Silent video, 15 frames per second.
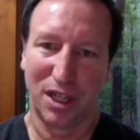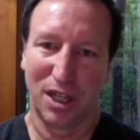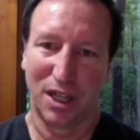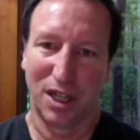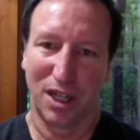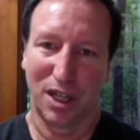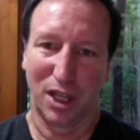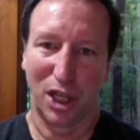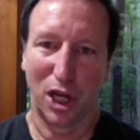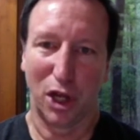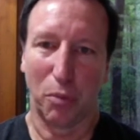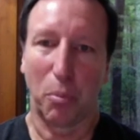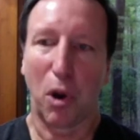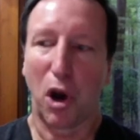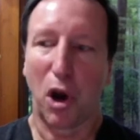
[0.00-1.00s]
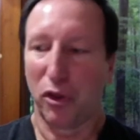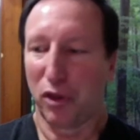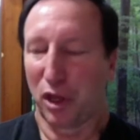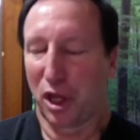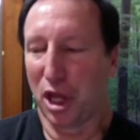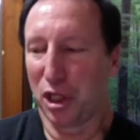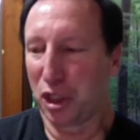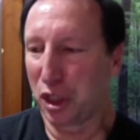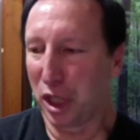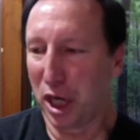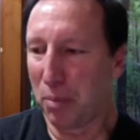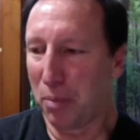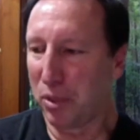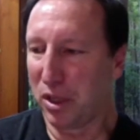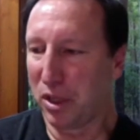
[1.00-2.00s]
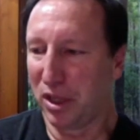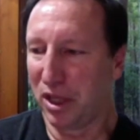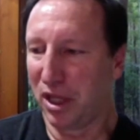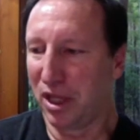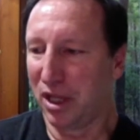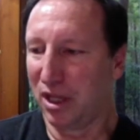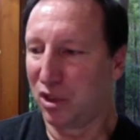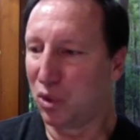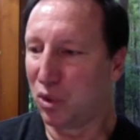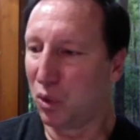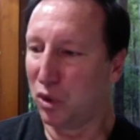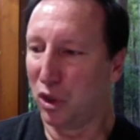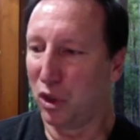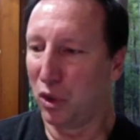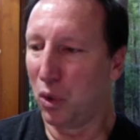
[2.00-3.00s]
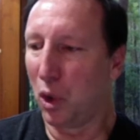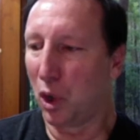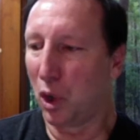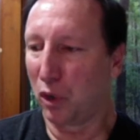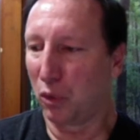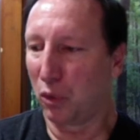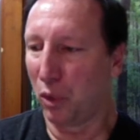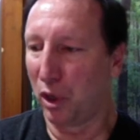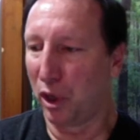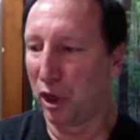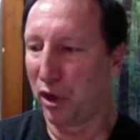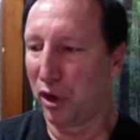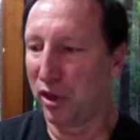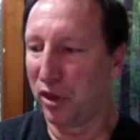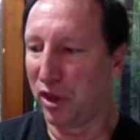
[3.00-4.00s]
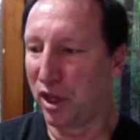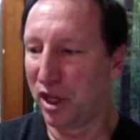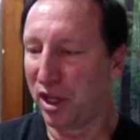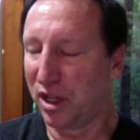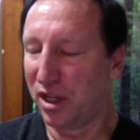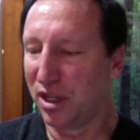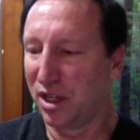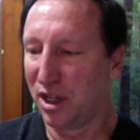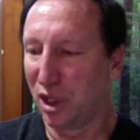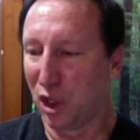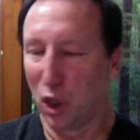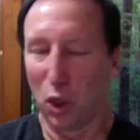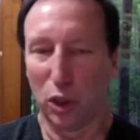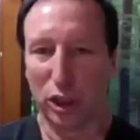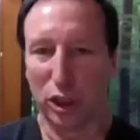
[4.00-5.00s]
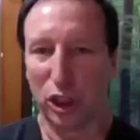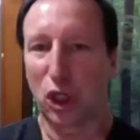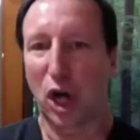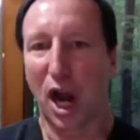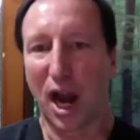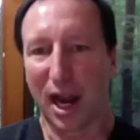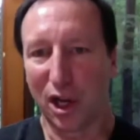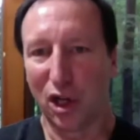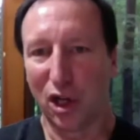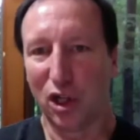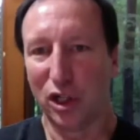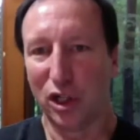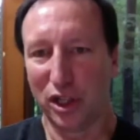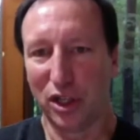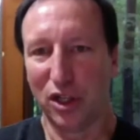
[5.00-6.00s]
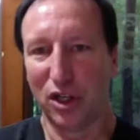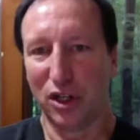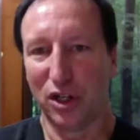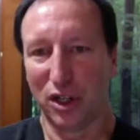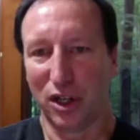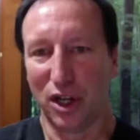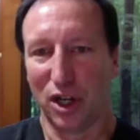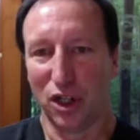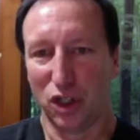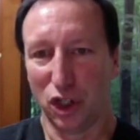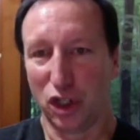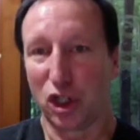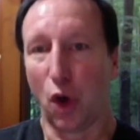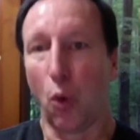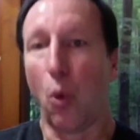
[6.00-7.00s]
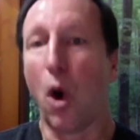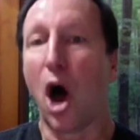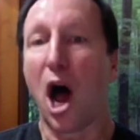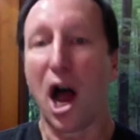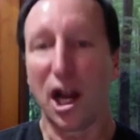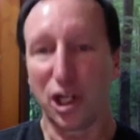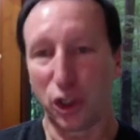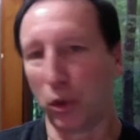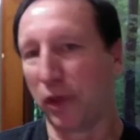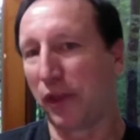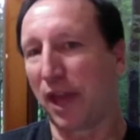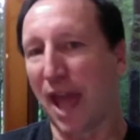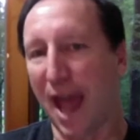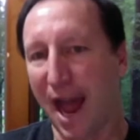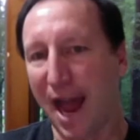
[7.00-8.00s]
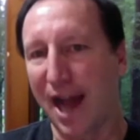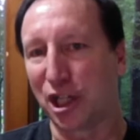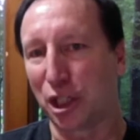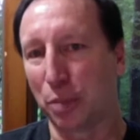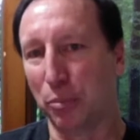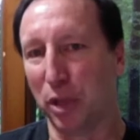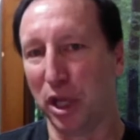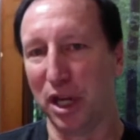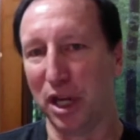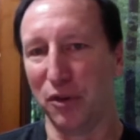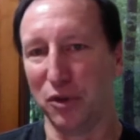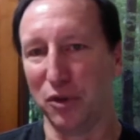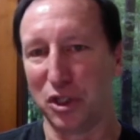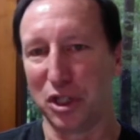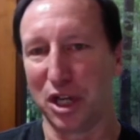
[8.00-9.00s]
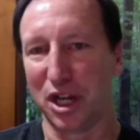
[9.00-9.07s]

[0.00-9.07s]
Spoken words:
you know, the part of the country up in the, toward the north where you're in the Golden Triangle and just awash with cash that is,